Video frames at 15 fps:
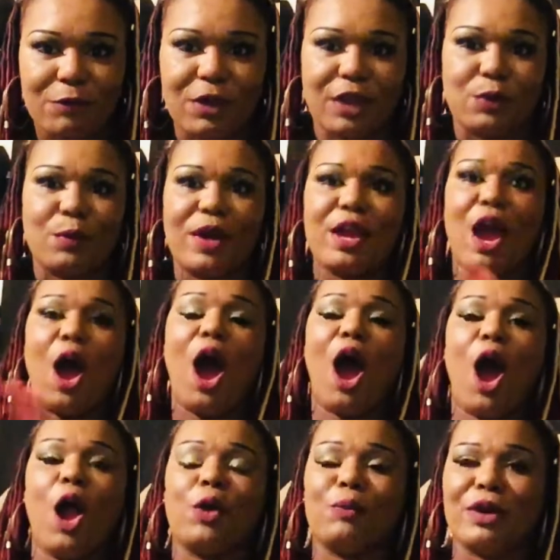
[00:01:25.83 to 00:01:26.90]
You got to wait
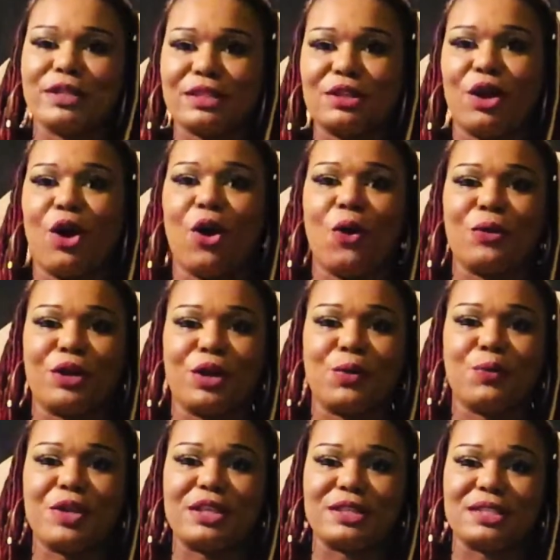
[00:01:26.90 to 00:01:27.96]
all the way to the whole another
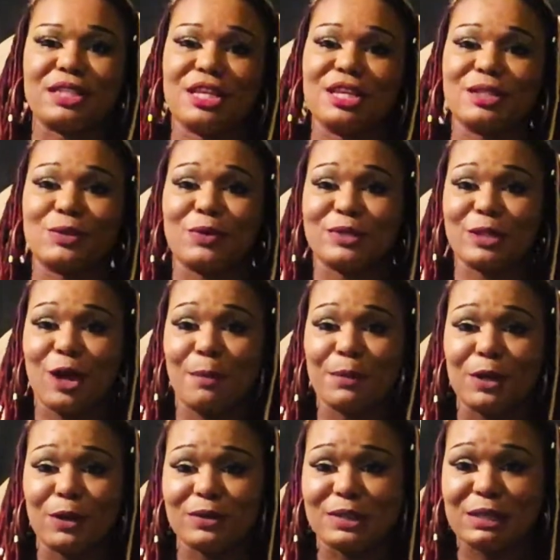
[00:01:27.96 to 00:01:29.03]
week to see it. So it's
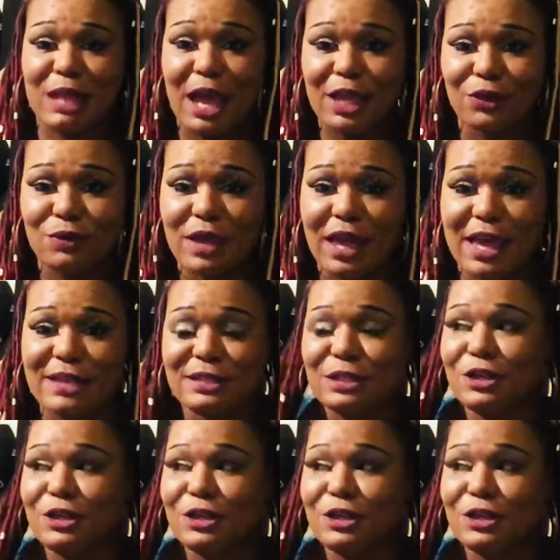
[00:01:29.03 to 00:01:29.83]
coming on tonight, you guys.